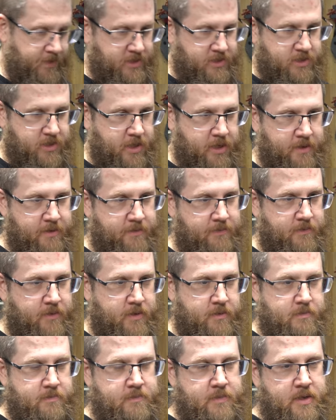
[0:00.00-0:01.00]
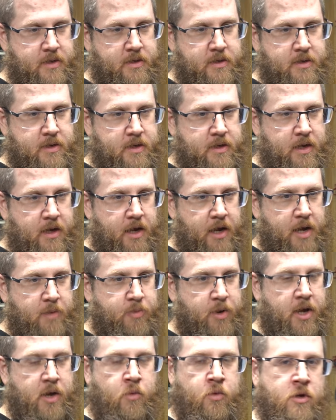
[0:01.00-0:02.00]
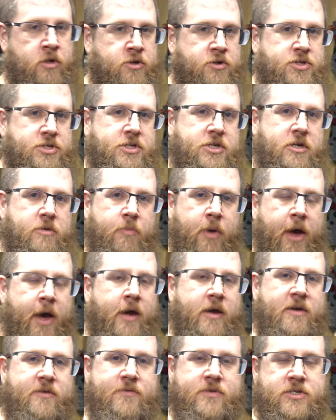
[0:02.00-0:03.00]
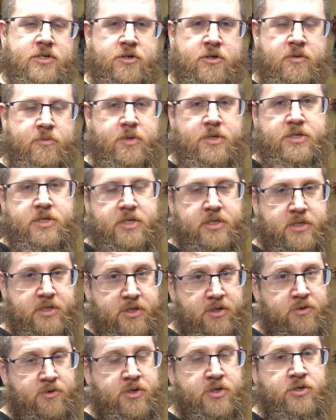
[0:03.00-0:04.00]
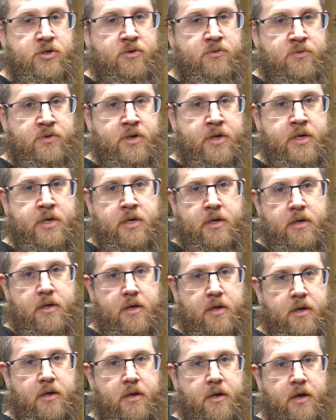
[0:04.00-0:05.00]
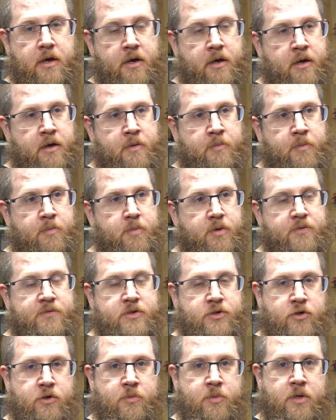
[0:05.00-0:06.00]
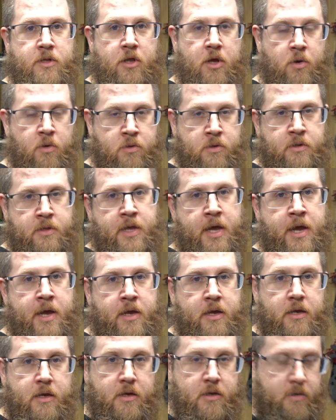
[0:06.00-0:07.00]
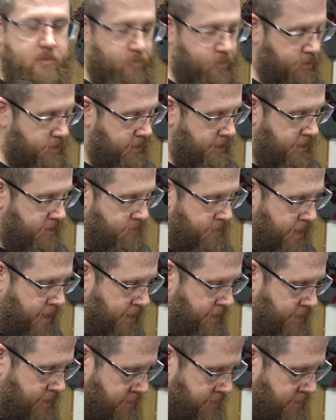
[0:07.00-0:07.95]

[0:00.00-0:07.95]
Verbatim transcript: it's like, I probably want to use a heat pack if it's going to be 60 degrees overnight, but if it's going to be lower than that, put a heat pack